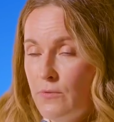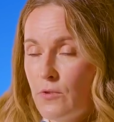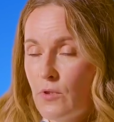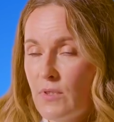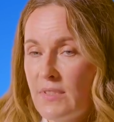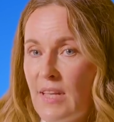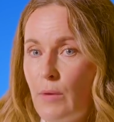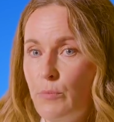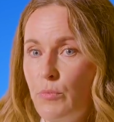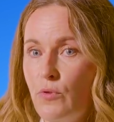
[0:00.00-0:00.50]
for
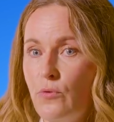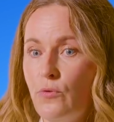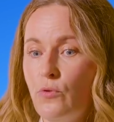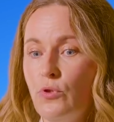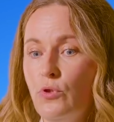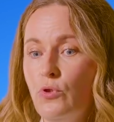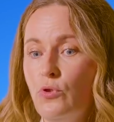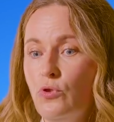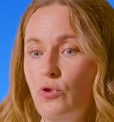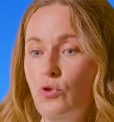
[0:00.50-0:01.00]
example, for
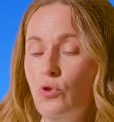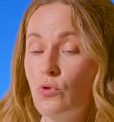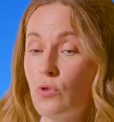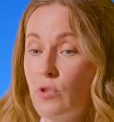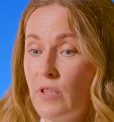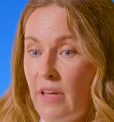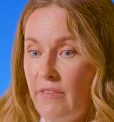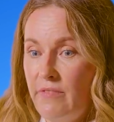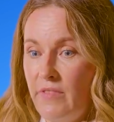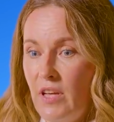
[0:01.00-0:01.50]

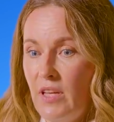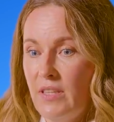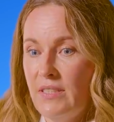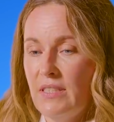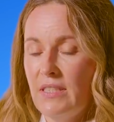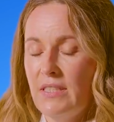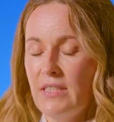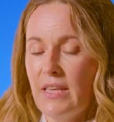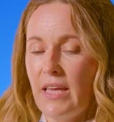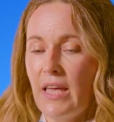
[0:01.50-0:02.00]

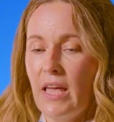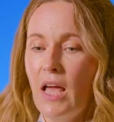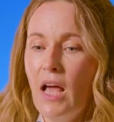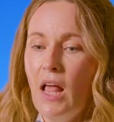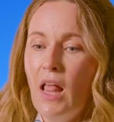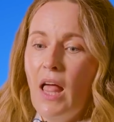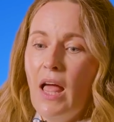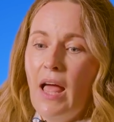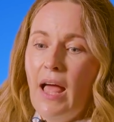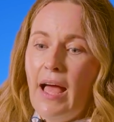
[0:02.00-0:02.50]
neurodiversity.
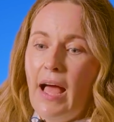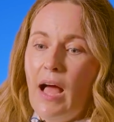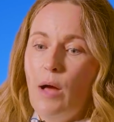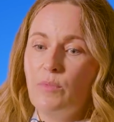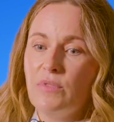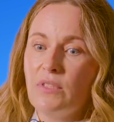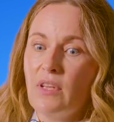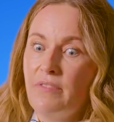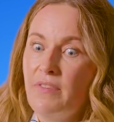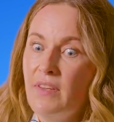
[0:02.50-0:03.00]

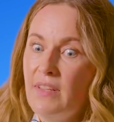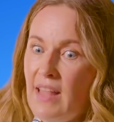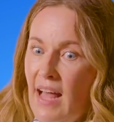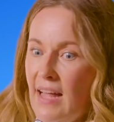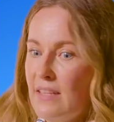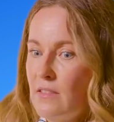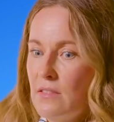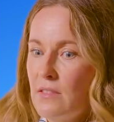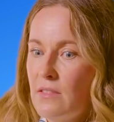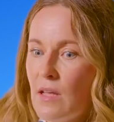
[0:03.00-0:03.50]
So I think
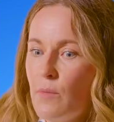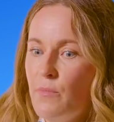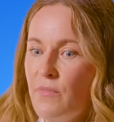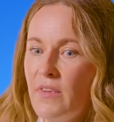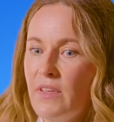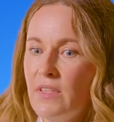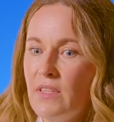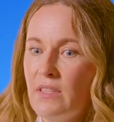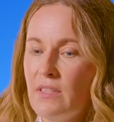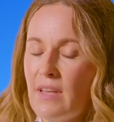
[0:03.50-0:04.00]
that's
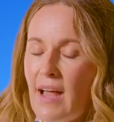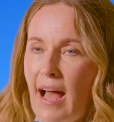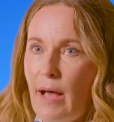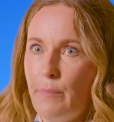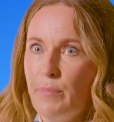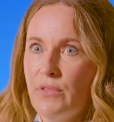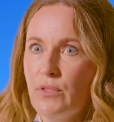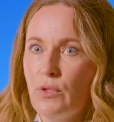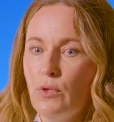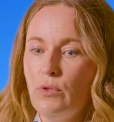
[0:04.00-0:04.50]
something that
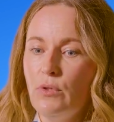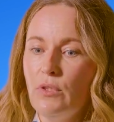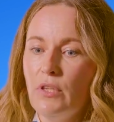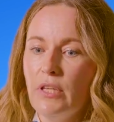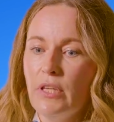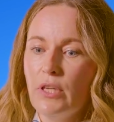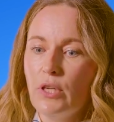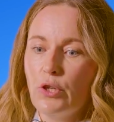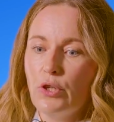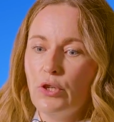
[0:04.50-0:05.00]

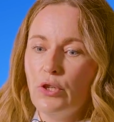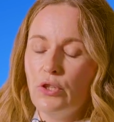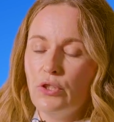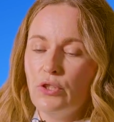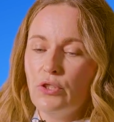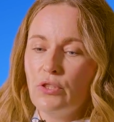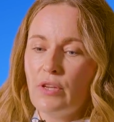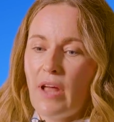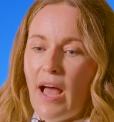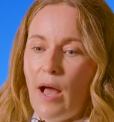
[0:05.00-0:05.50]
absolutely could
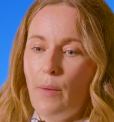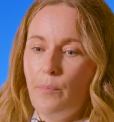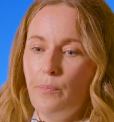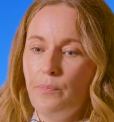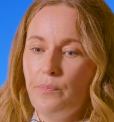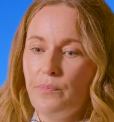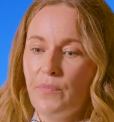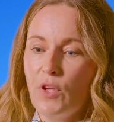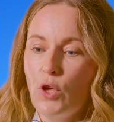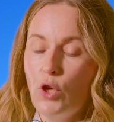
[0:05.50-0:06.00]

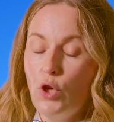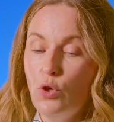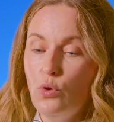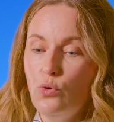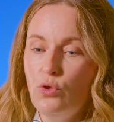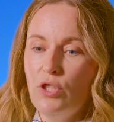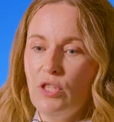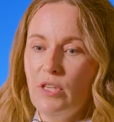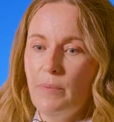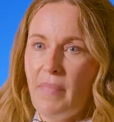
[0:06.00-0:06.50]

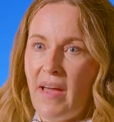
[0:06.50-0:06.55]
hugely